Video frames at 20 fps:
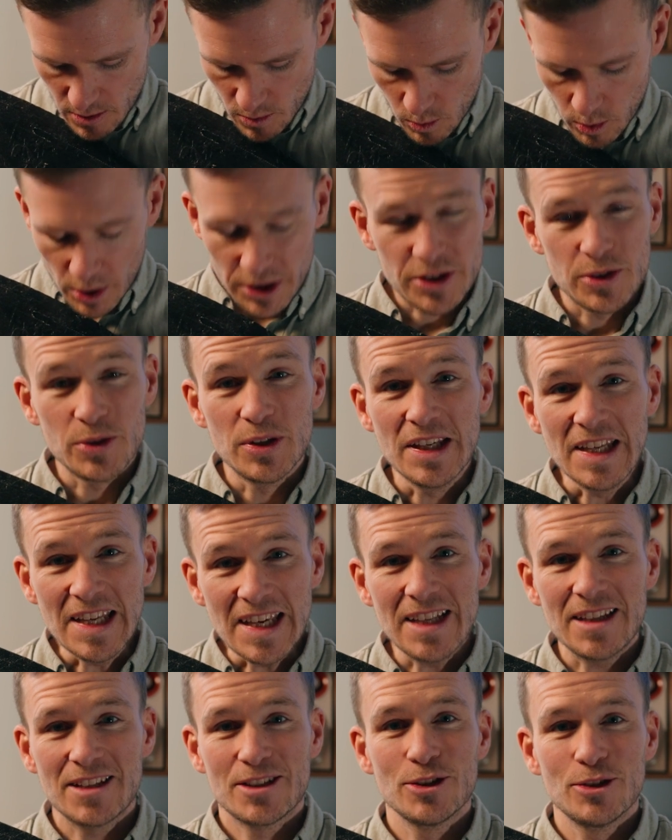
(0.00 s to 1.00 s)
What you
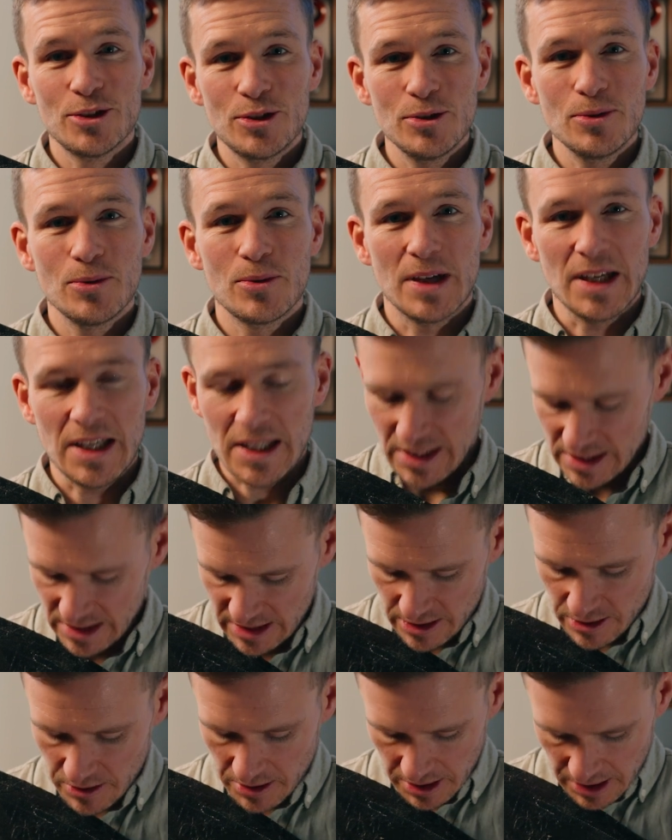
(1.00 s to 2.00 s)
need to do
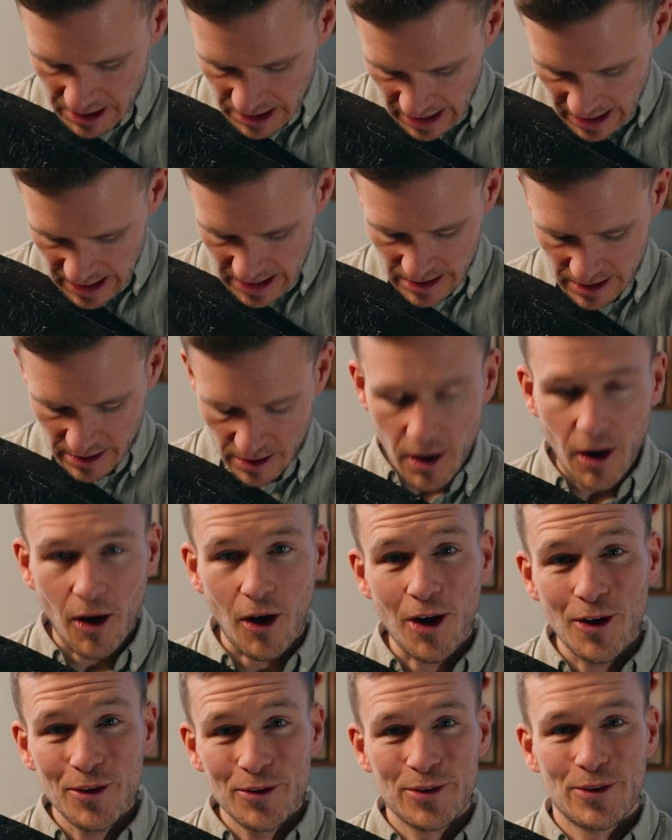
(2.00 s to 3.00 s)
is you think
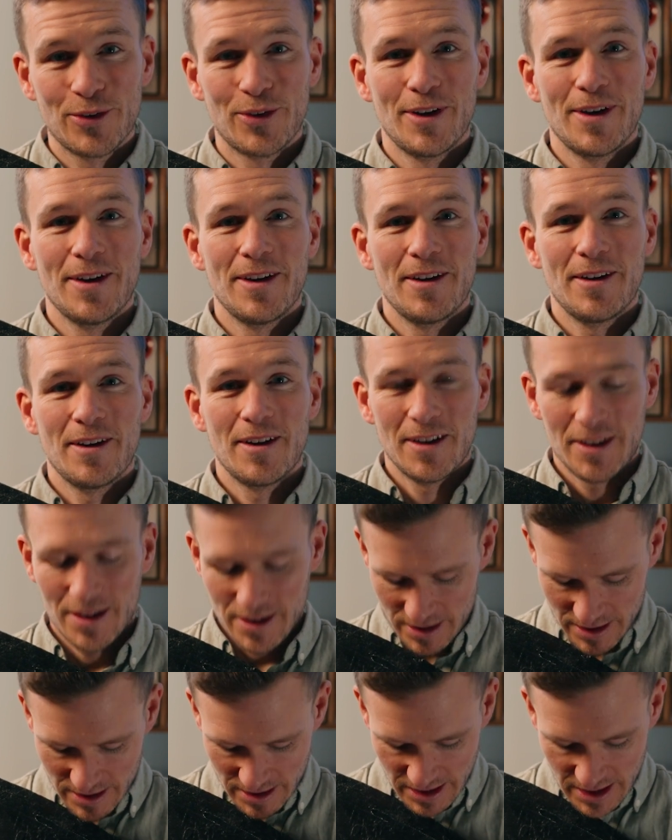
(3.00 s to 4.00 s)
of
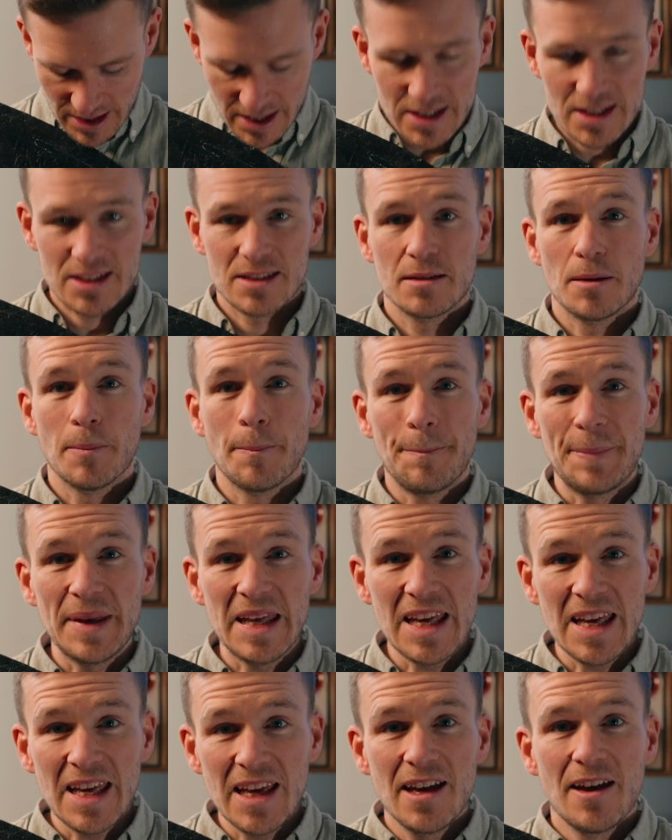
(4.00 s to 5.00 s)
this
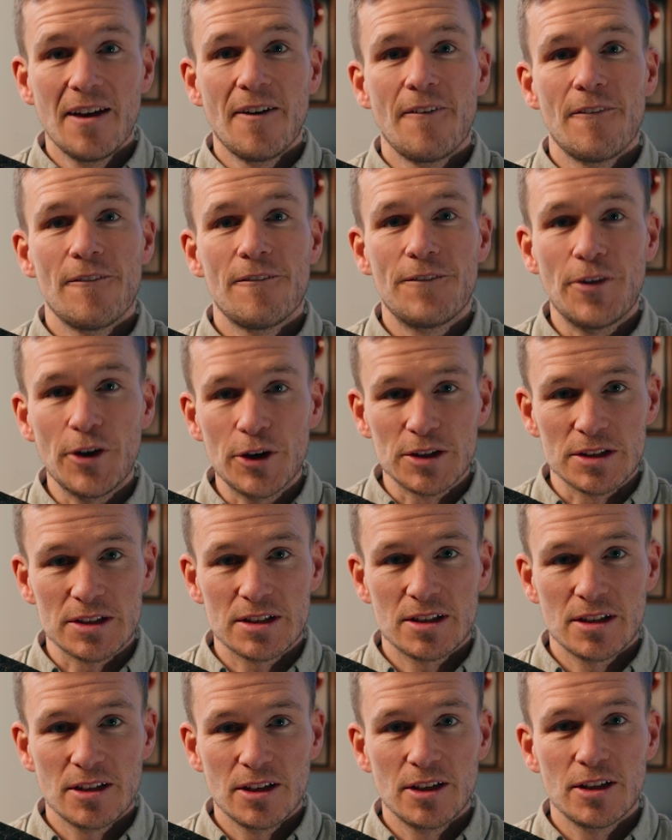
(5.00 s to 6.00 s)
B
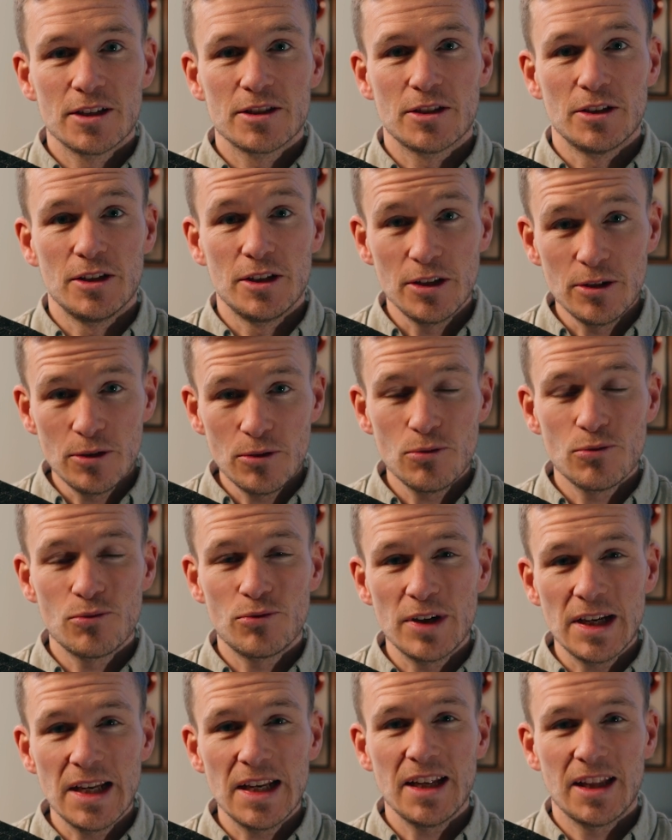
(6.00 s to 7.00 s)
first. So you
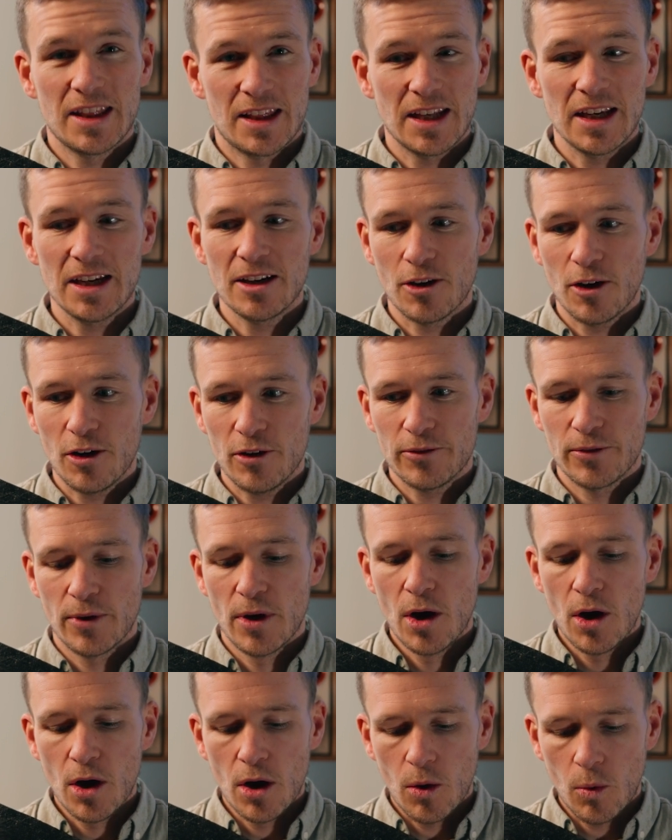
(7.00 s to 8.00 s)
really think of
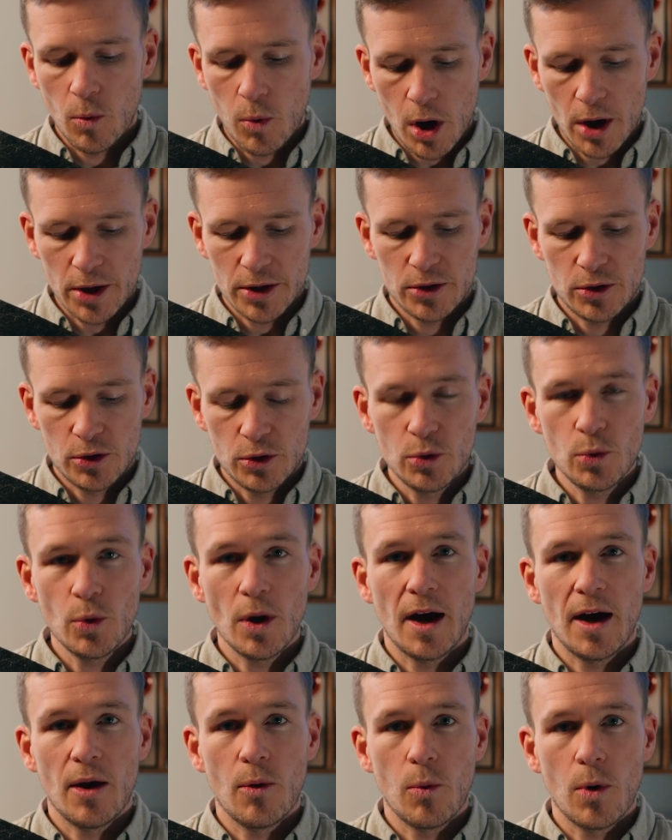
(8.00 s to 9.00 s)
what do
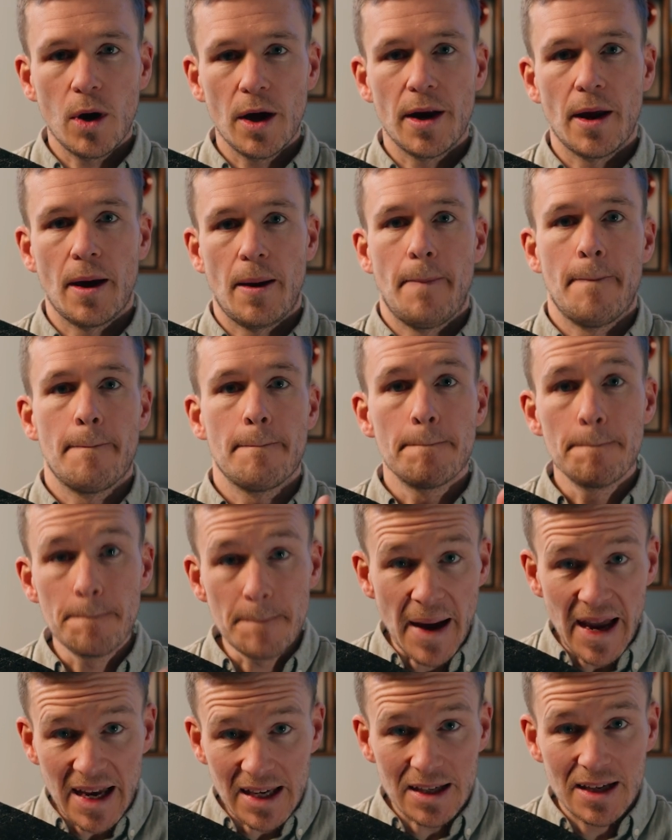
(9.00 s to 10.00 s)
I wanna
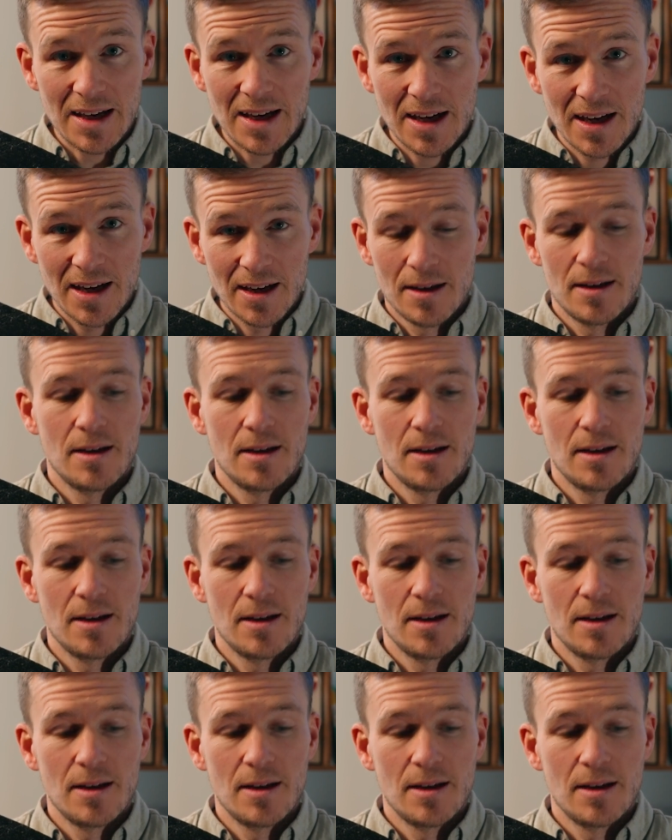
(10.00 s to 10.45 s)
make,